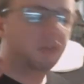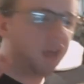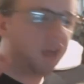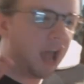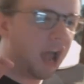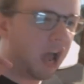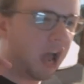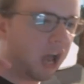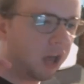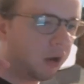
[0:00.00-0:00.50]

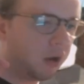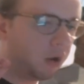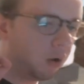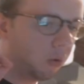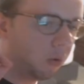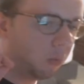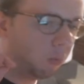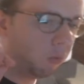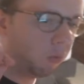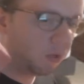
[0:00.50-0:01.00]
that
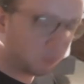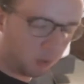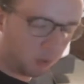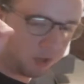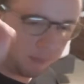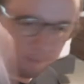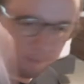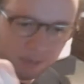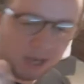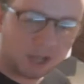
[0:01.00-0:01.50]
was one of
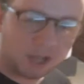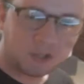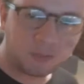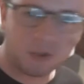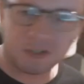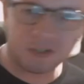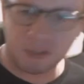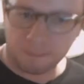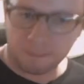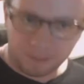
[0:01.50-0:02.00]
the biggest
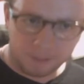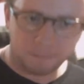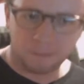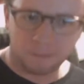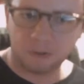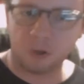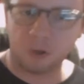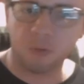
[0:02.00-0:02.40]
ones that people know,